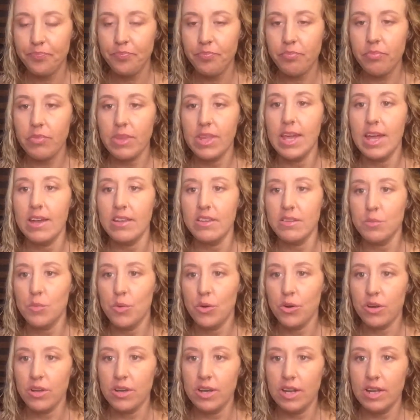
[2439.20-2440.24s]
yes, more
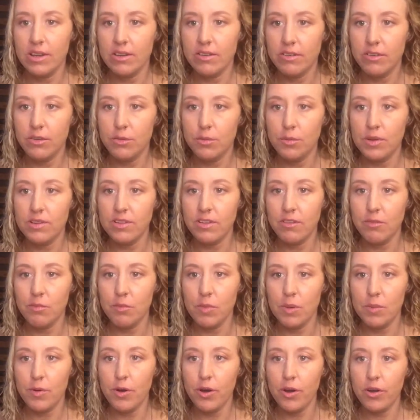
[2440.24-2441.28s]
connection to myself, my
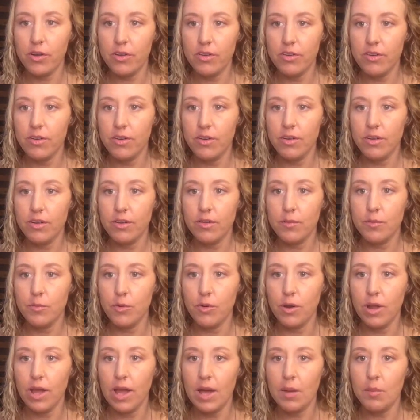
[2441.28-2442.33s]
partner, more
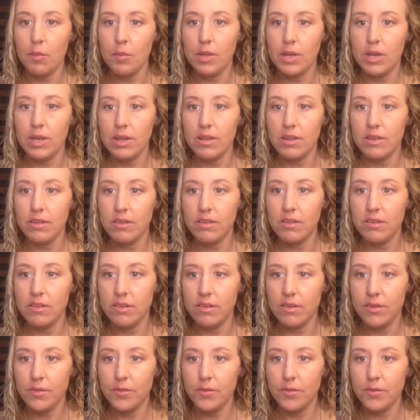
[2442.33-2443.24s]
happiness,